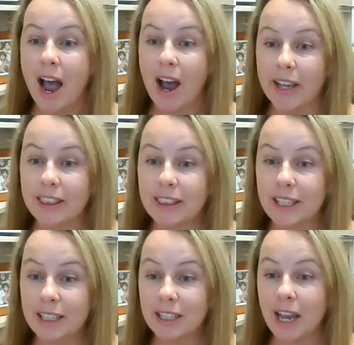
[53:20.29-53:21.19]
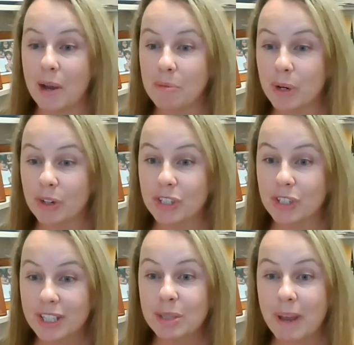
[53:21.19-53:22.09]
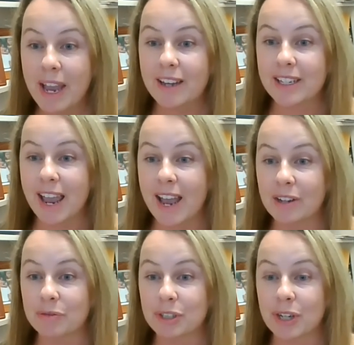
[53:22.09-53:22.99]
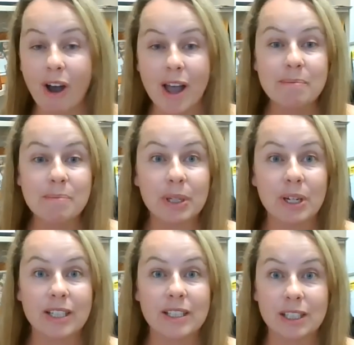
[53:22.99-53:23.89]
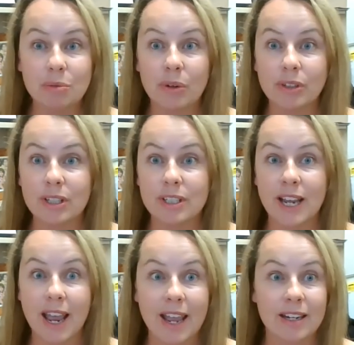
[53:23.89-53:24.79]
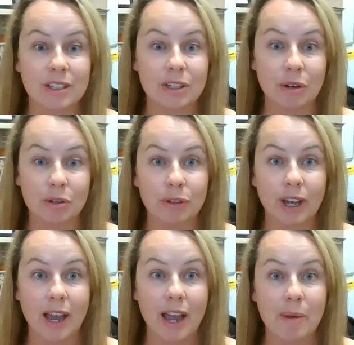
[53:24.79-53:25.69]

I think we're just about out of time, but I did want to hand it over